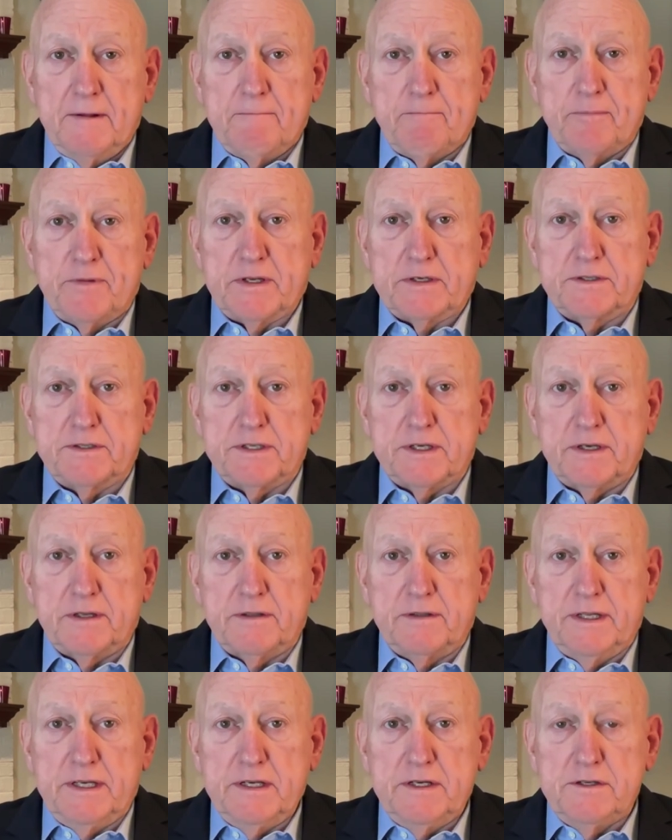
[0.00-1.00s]
that
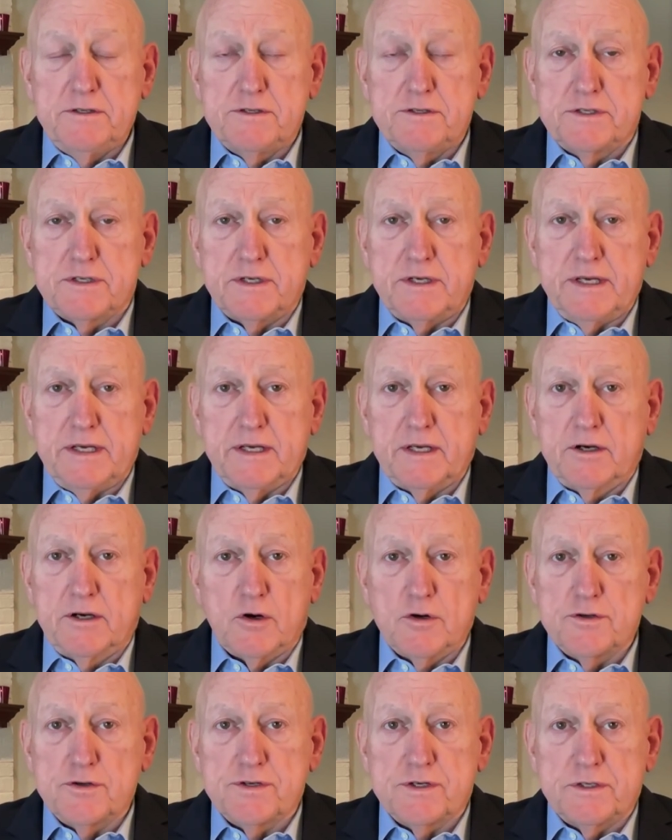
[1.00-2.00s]
these
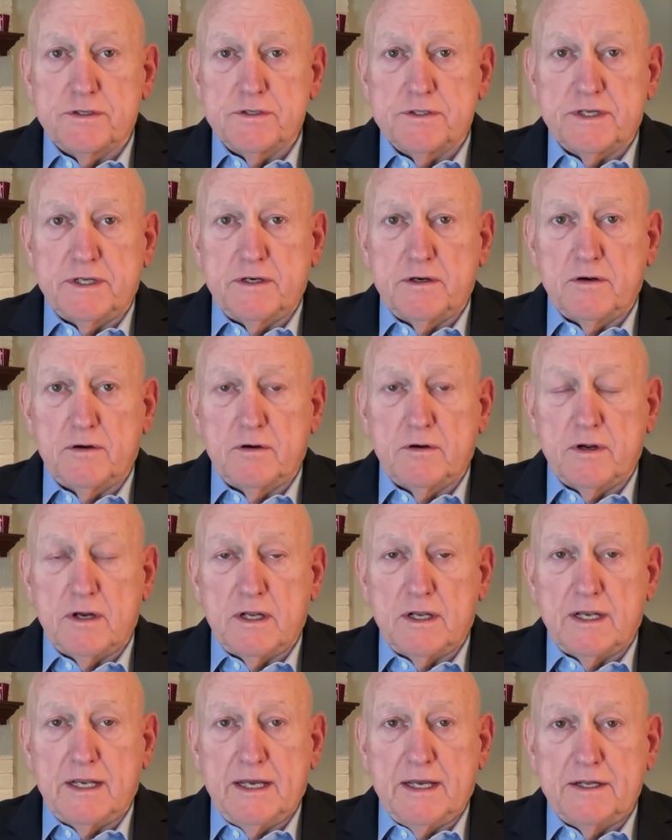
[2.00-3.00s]
incursions that are
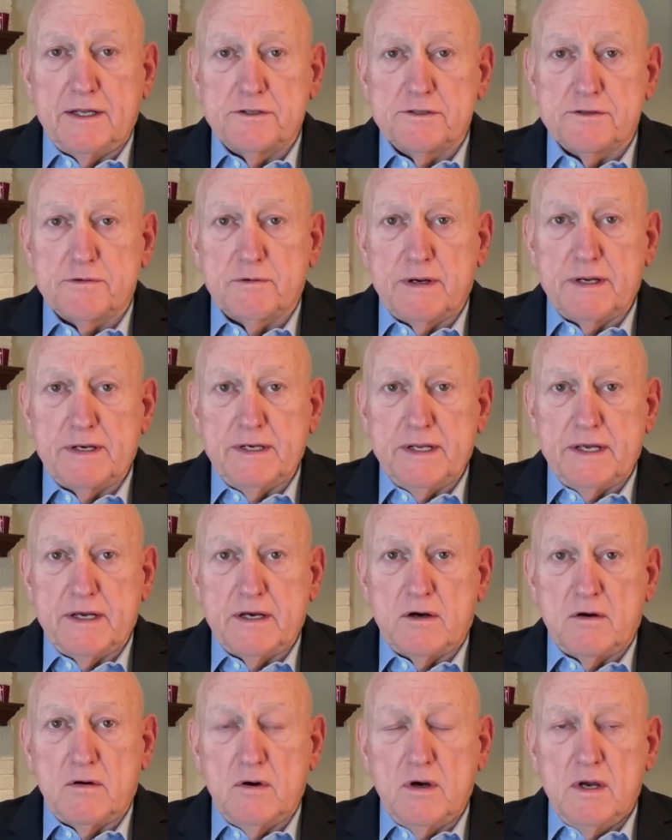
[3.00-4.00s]
alleged right
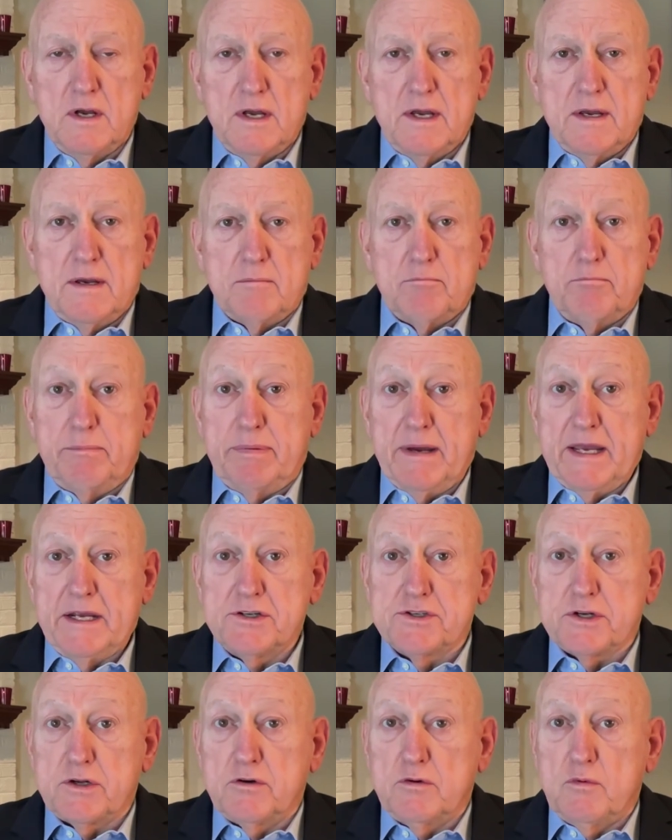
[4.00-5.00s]
now,
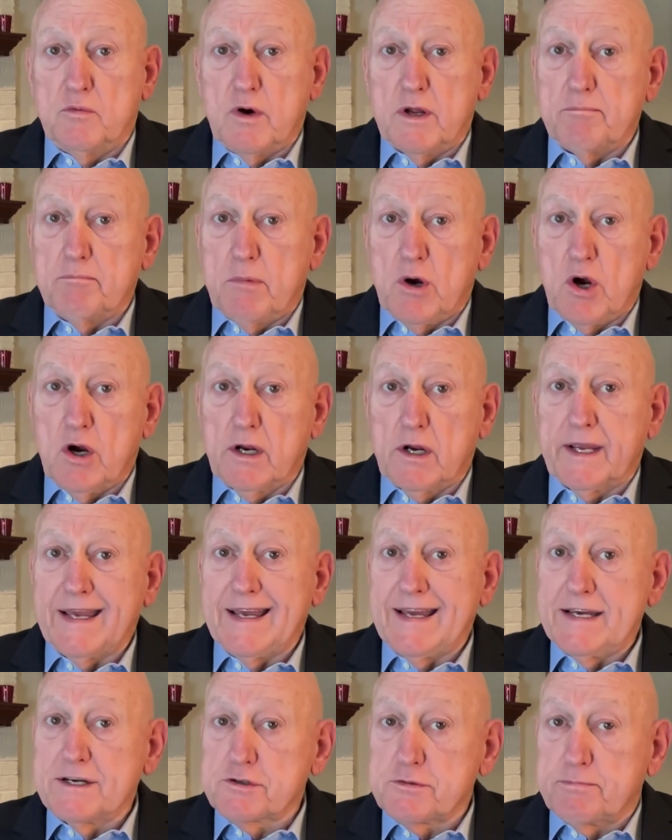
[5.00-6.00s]
based on what Mark
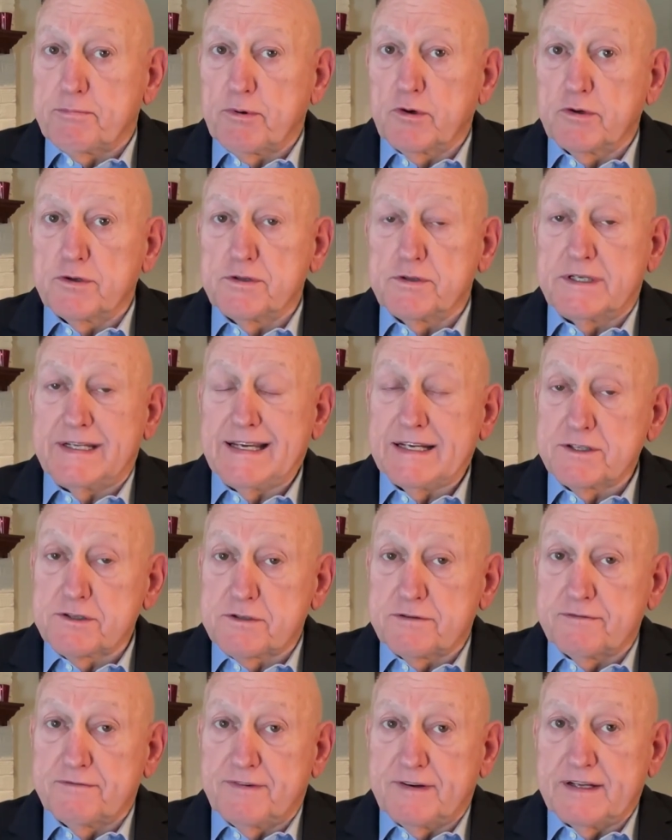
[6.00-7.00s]
Esper
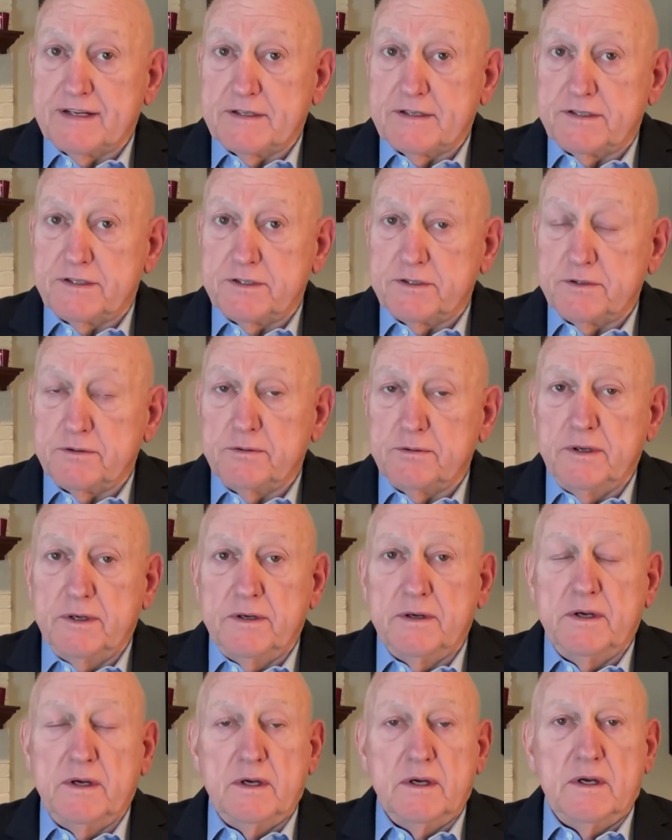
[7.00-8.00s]
testified to,
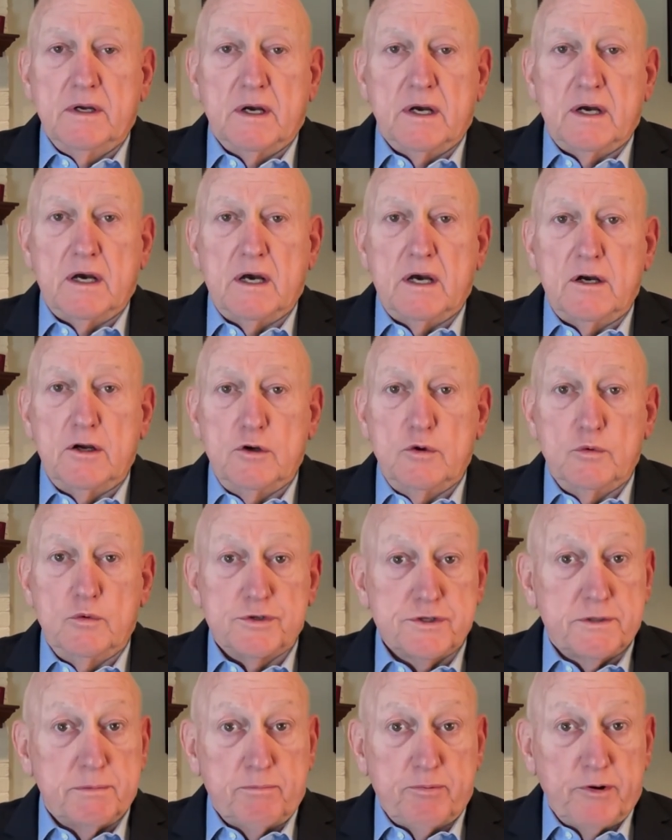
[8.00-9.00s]
who
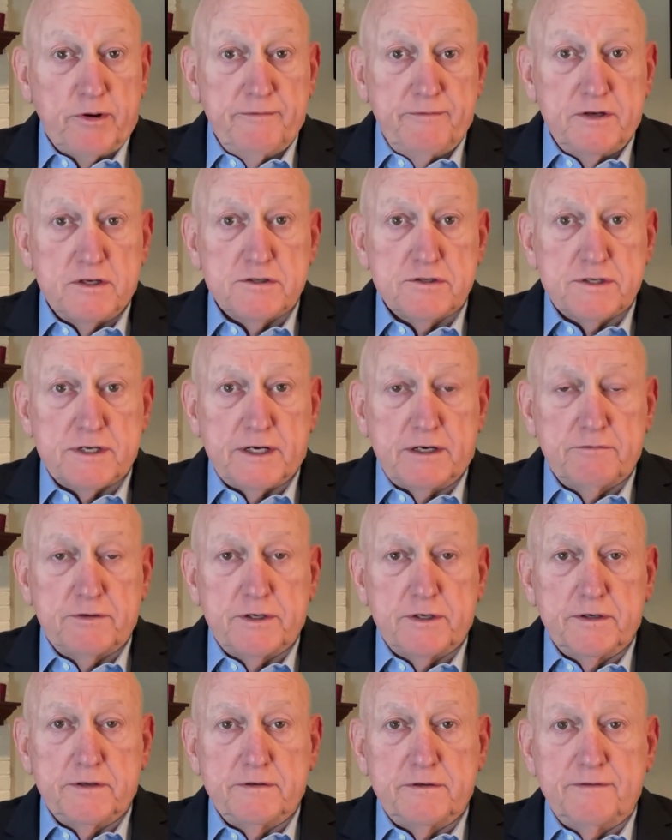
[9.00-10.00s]
was the previous
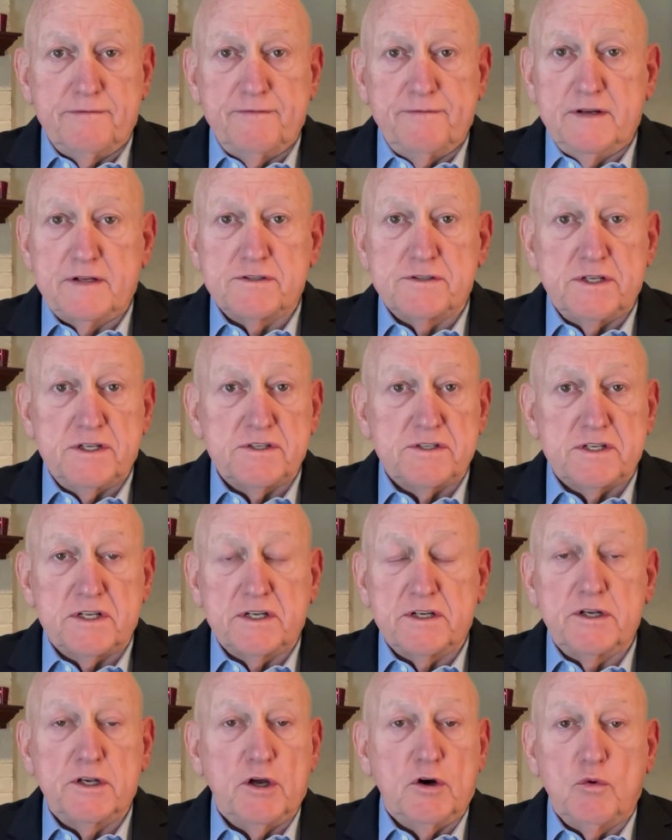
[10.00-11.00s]
Secretary of Defense, he
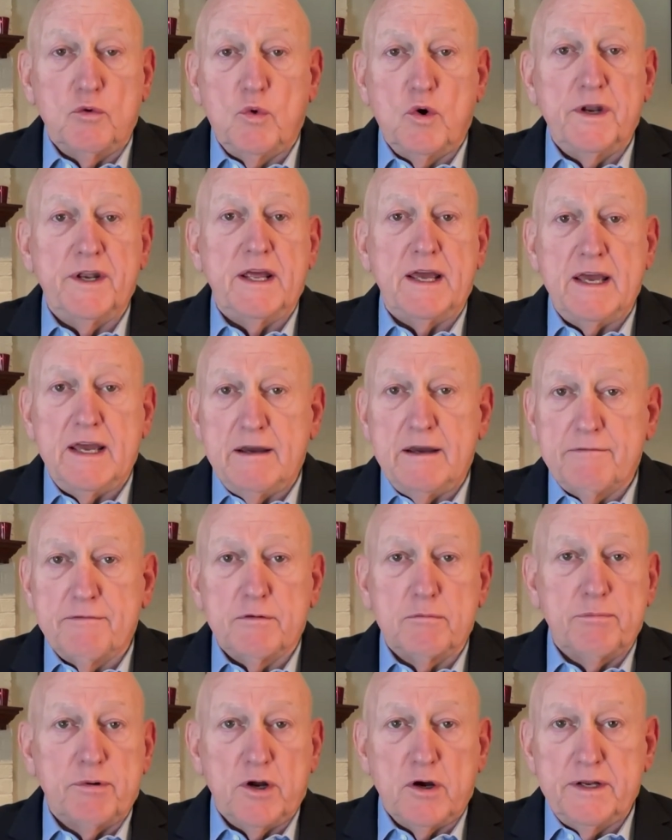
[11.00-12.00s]
said no one ever
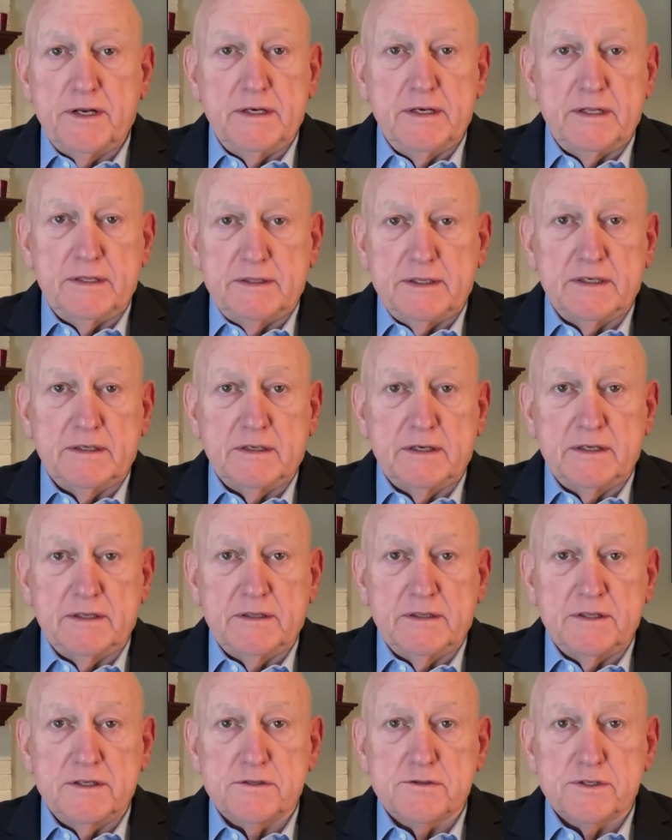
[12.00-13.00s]
brought anything like
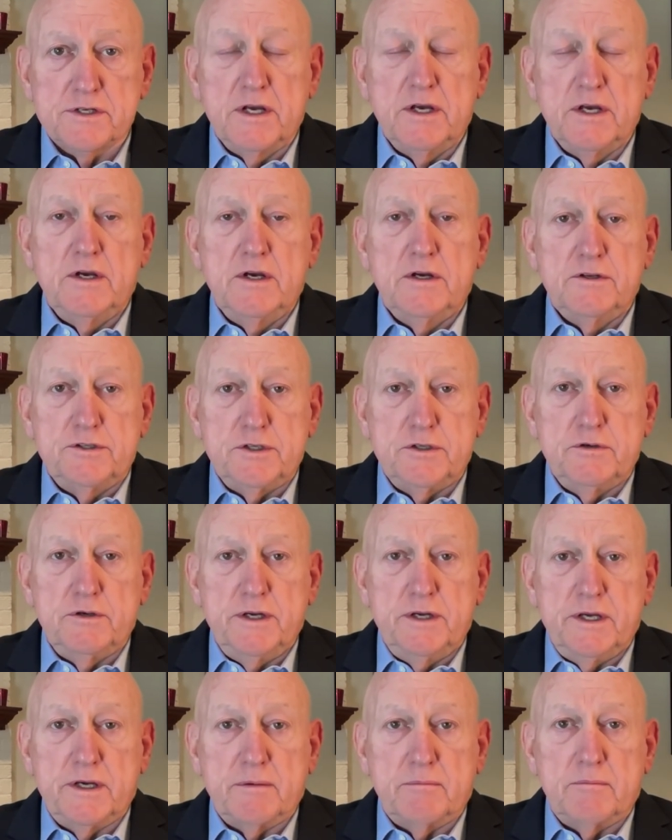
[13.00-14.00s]
this to
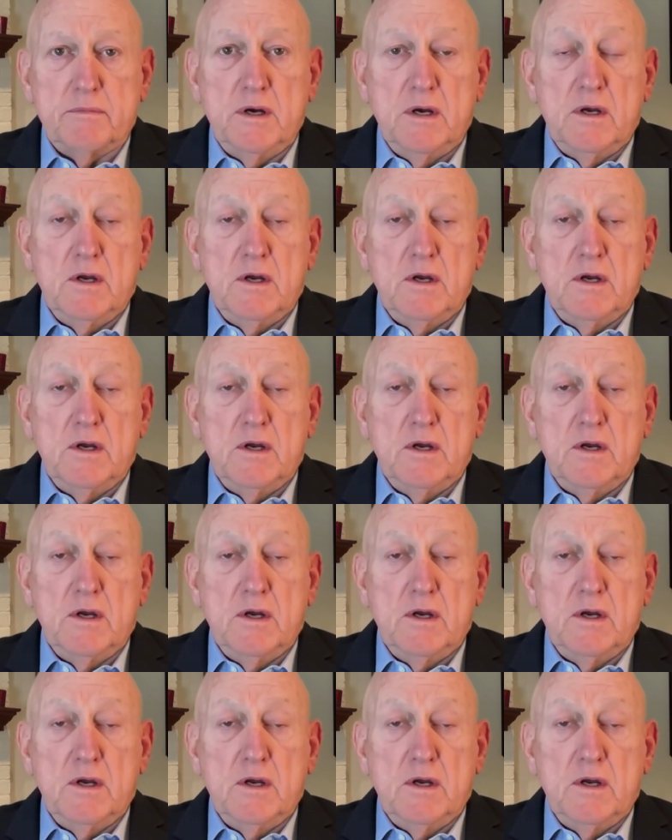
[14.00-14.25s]
him.